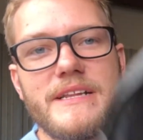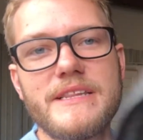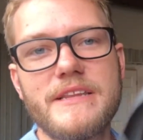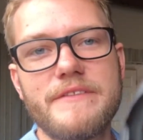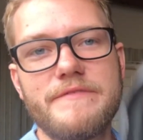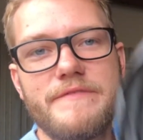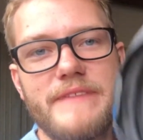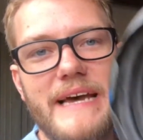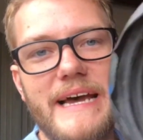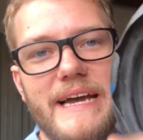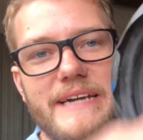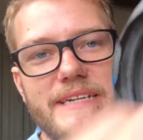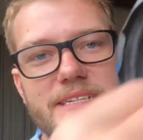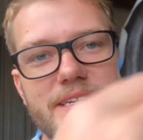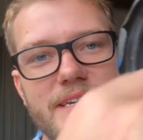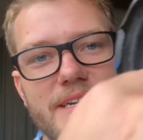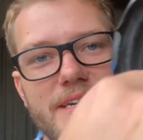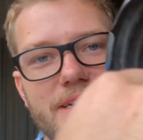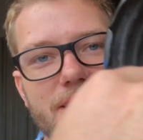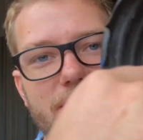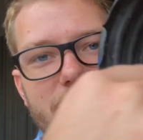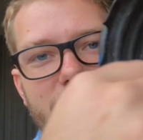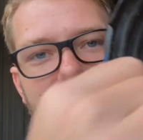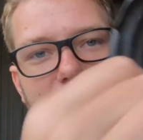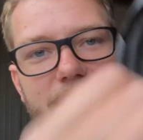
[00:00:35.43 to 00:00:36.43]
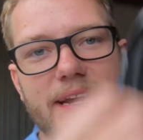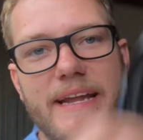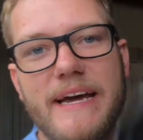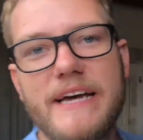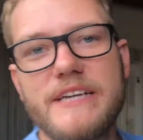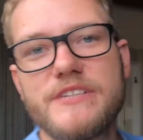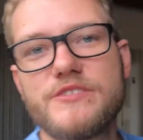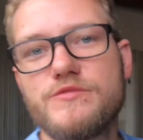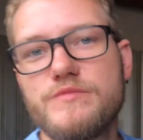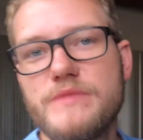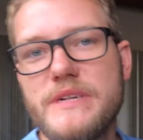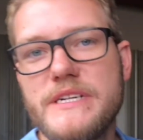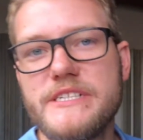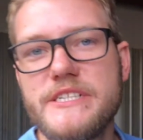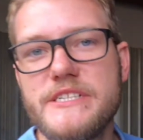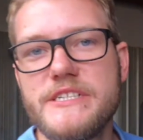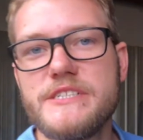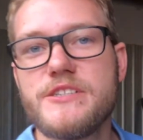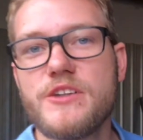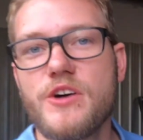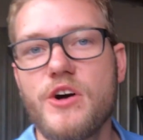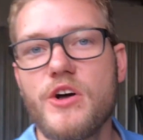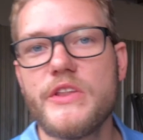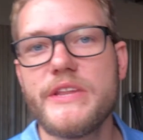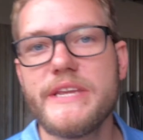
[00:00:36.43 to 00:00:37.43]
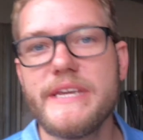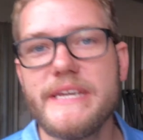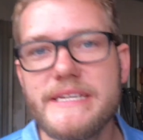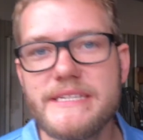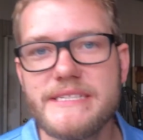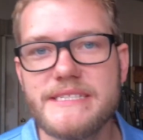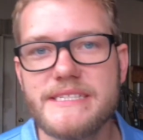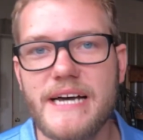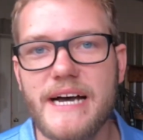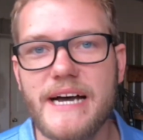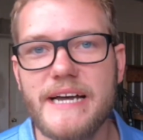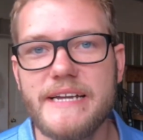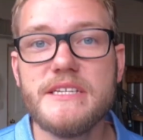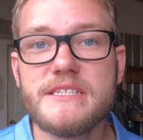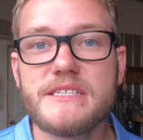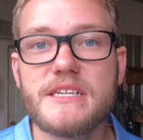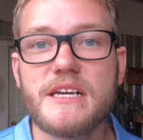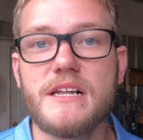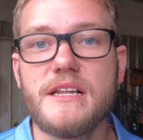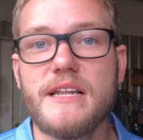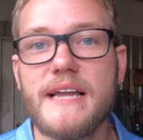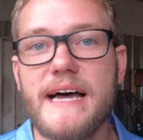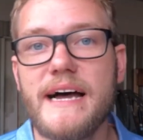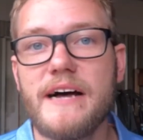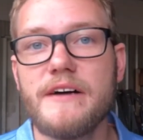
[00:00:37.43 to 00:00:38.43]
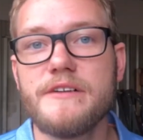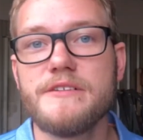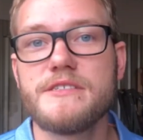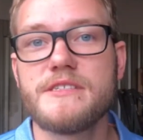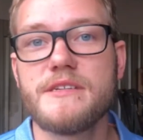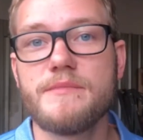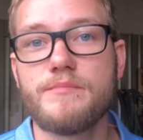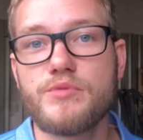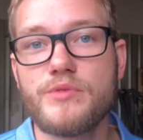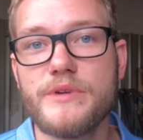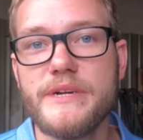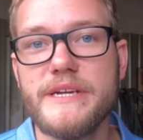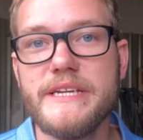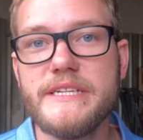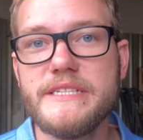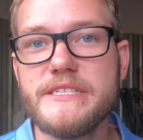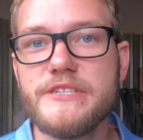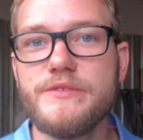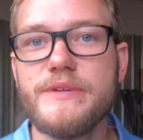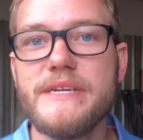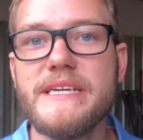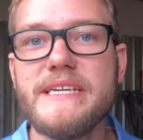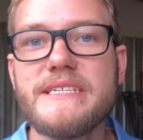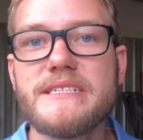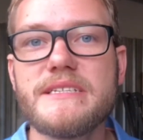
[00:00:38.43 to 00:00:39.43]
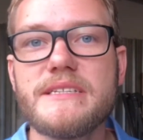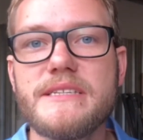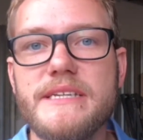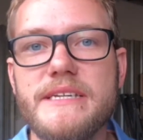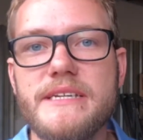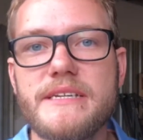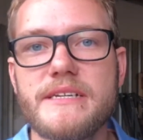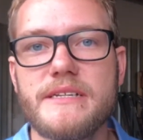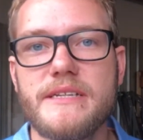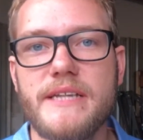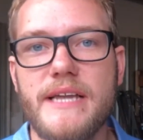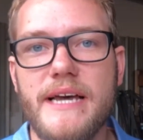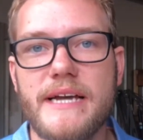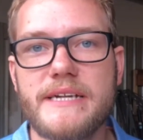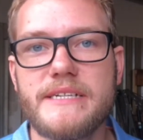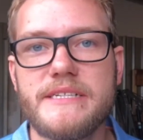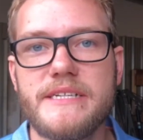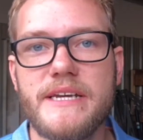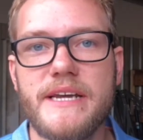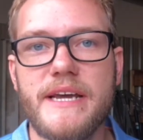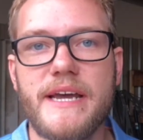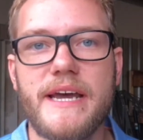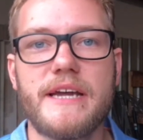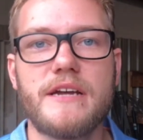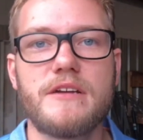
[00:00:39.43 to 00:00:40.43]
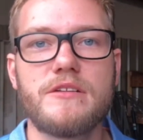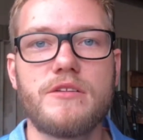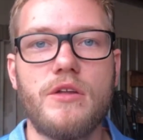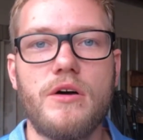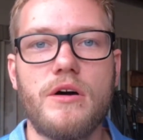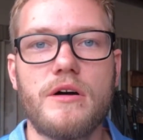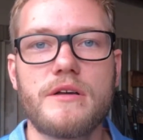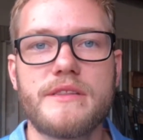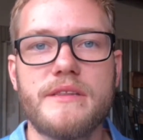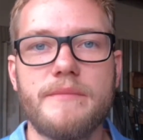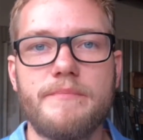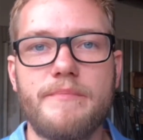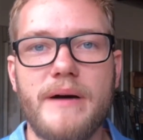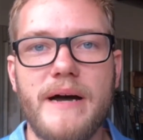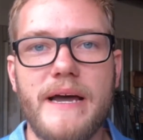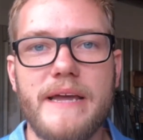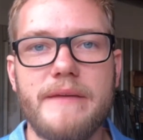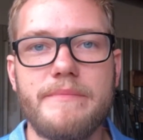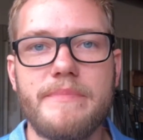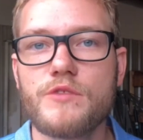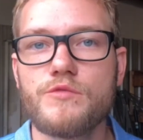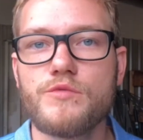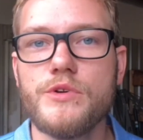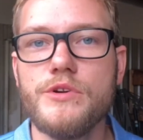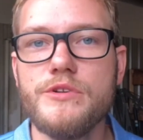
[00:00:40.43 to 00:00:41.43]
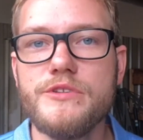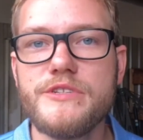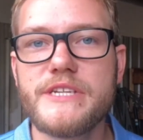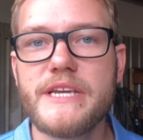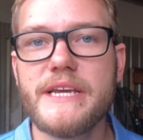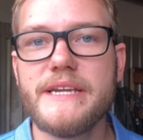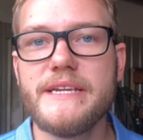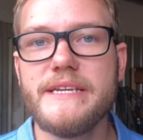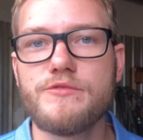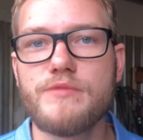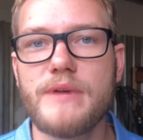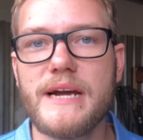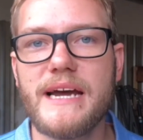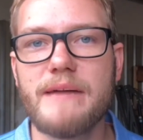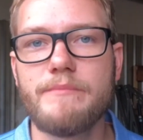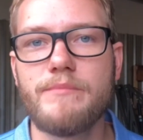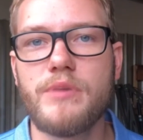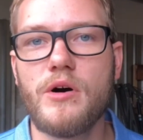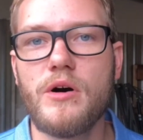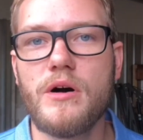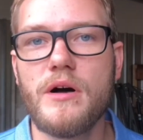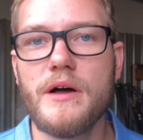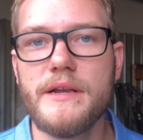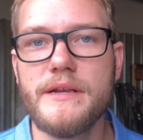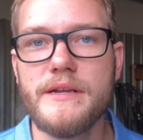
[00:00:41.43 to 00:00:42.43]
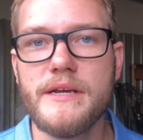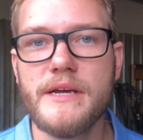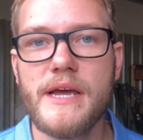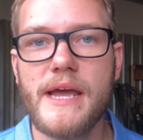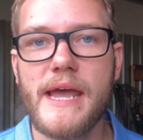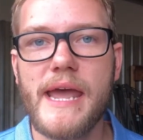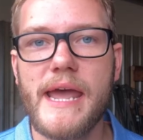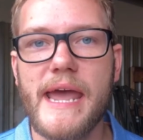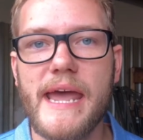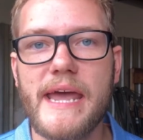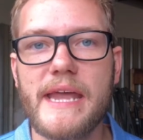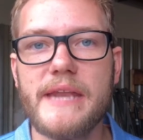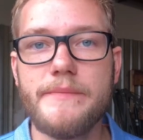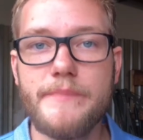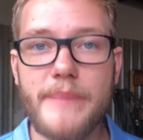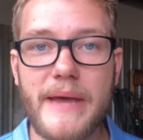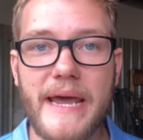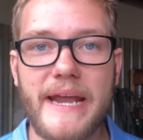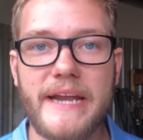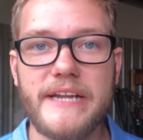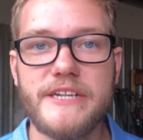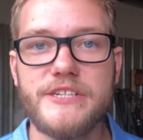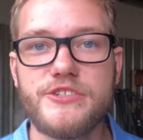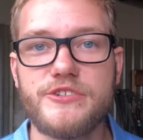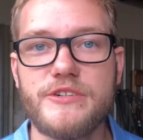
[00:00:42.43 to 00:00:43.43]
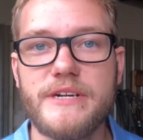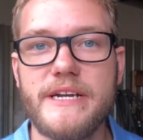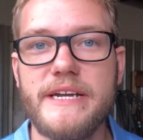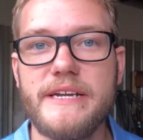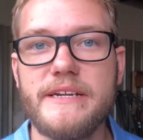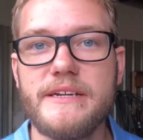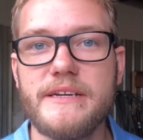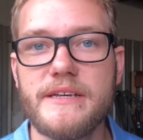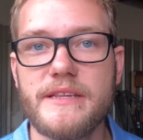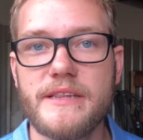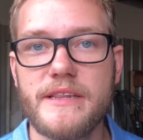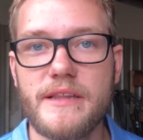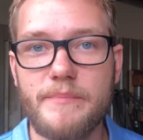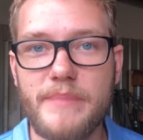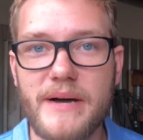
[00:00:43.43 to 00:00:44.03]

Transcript: the fact that it has ridges on the inside. This allows debris to easily collect and clog the pipe. Roots can grab on and penetrate the